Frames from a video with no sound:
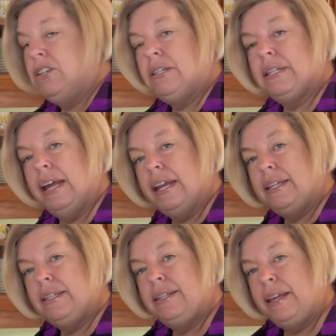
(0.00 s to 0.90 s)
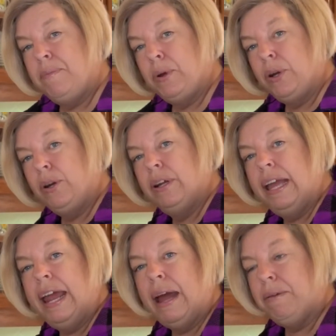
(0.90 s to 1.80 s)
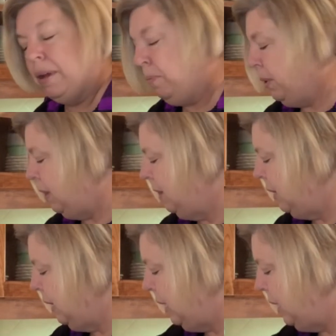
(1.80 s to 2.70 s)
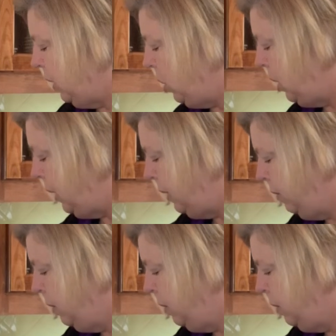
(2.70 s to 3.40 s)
just let it simmer. And I'm going to put the lid on